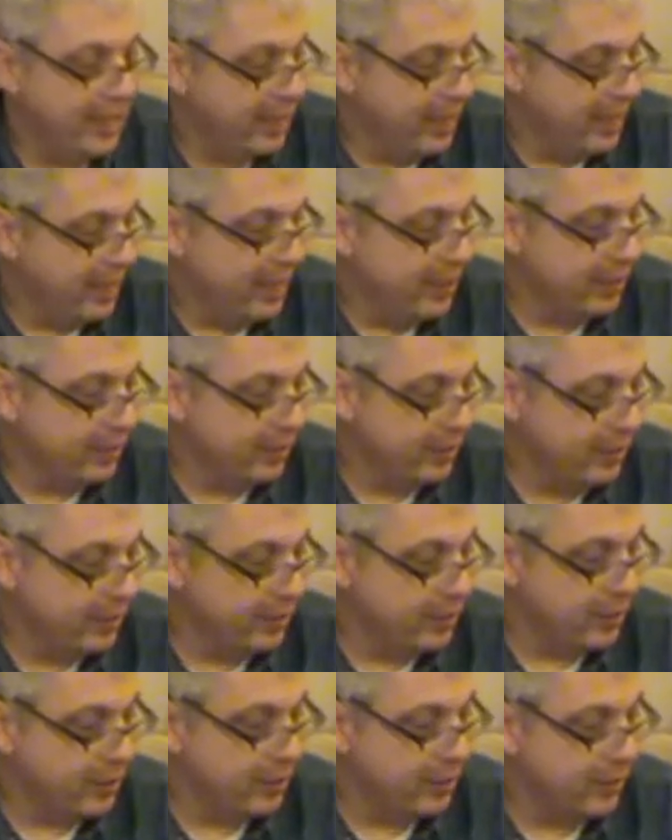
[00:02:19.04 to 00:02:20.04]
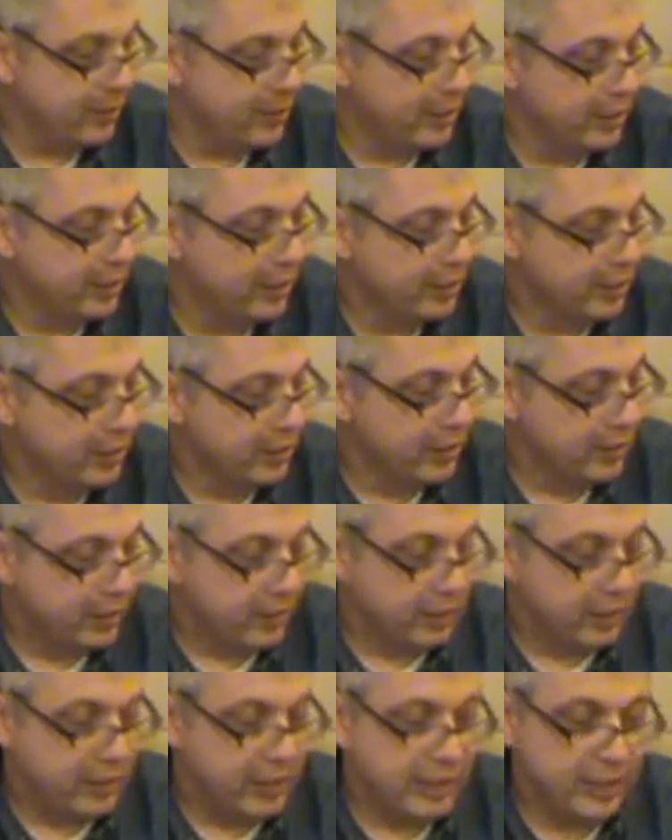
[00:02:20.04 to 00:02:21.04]
eh, you know, and
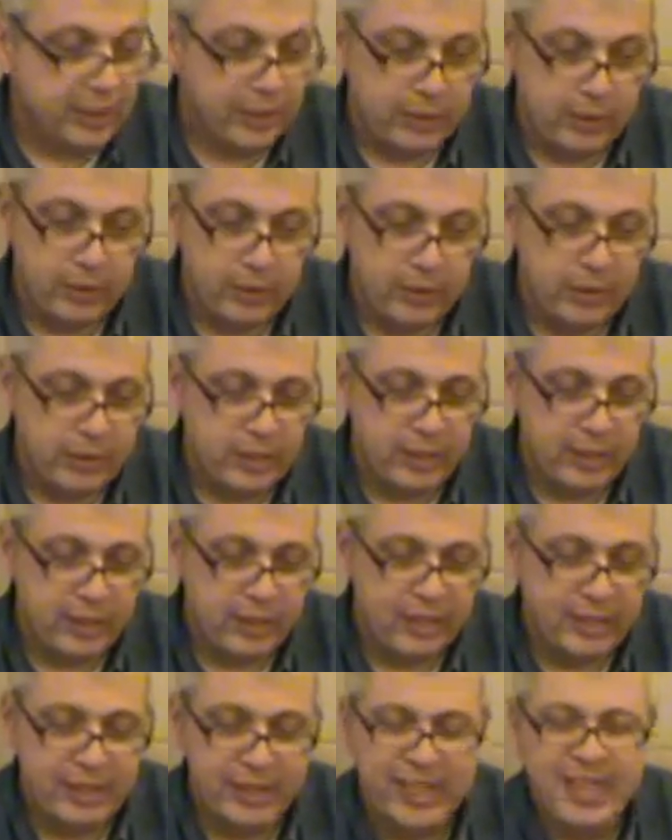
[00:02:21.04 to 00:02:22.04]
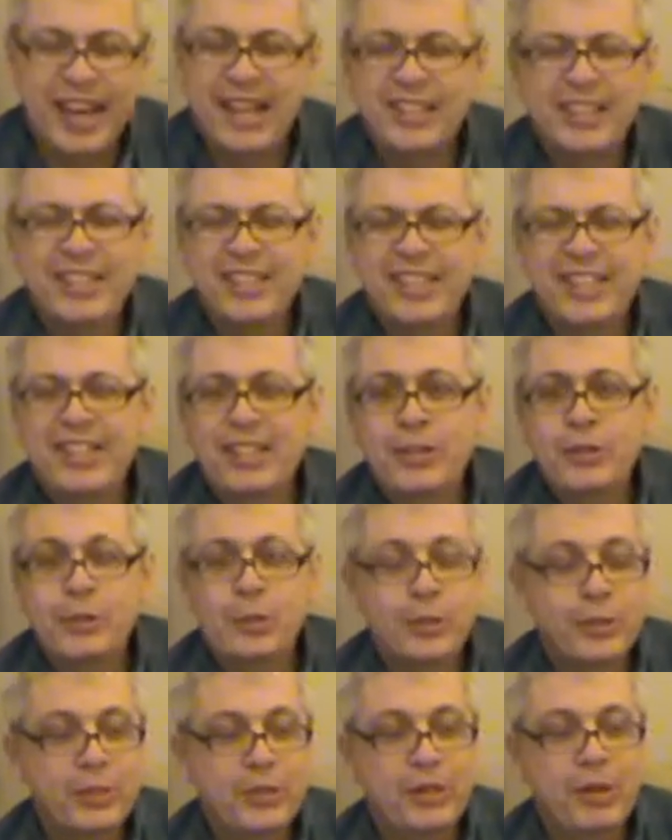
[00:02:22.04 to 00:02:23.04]
you, you, you got to get
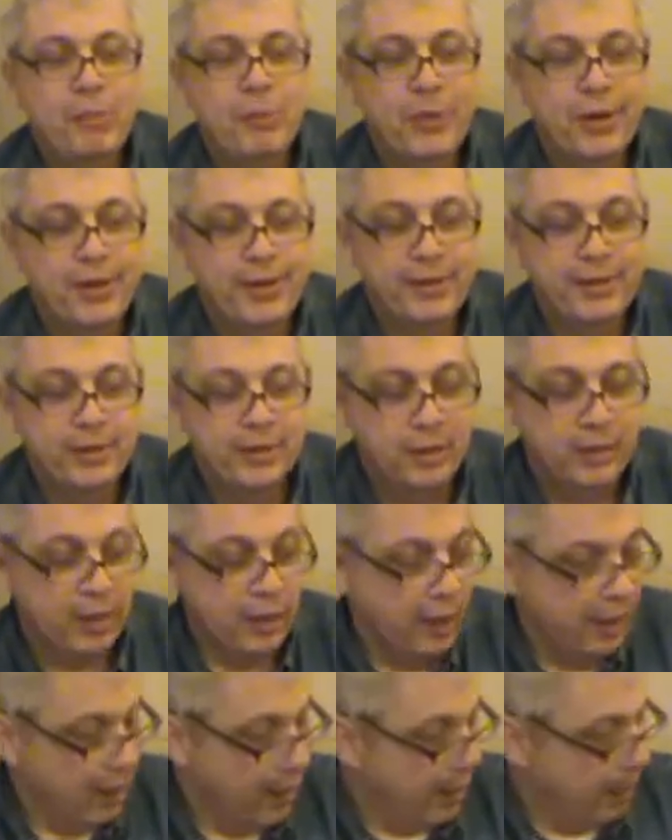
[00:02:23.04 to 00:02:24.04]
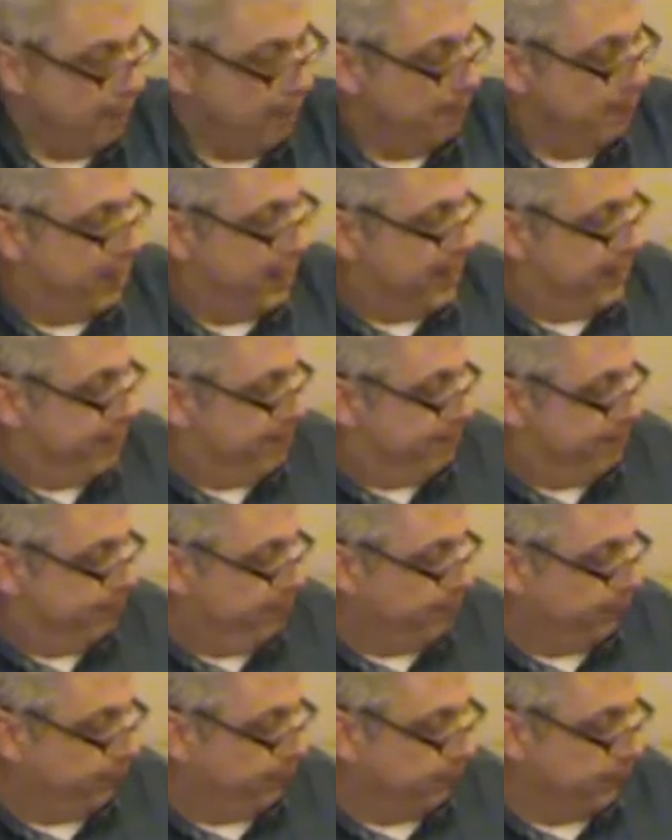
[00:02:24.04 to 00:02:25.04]
into it somewhere. But
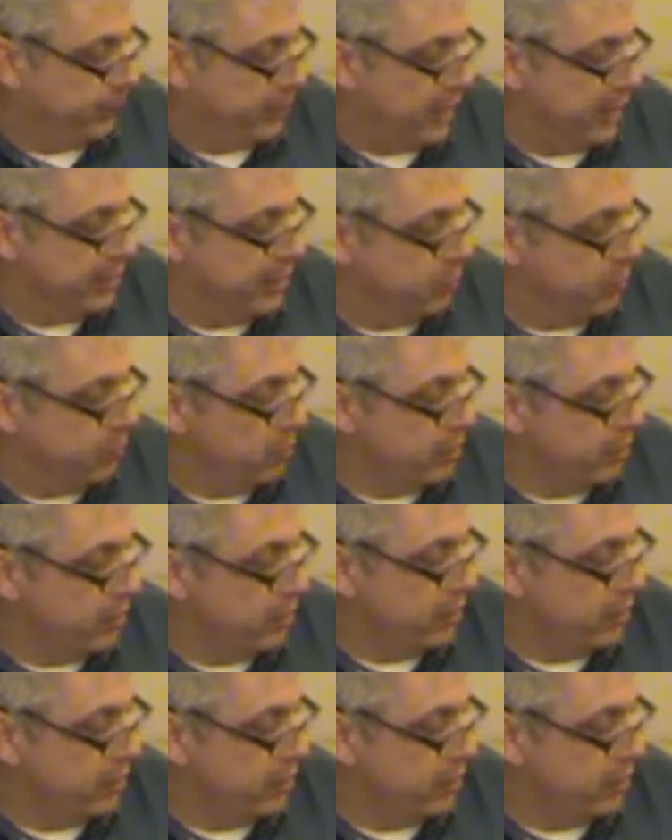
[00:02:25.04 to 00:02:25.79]
I just want to